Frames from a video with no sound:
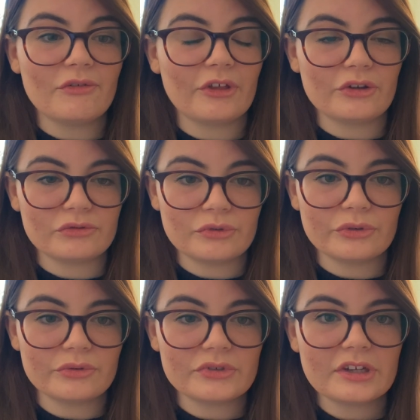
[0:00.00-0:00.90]
those
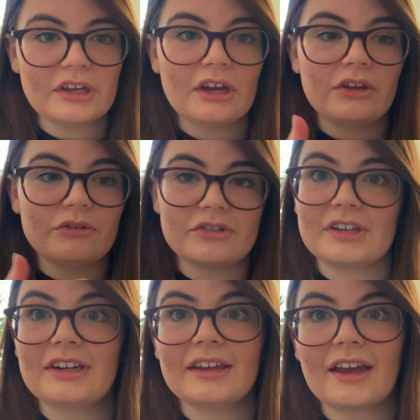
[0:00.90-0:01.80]
rules, you're just
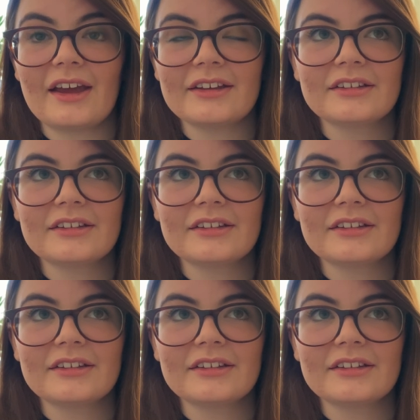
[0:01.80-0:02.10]
going to get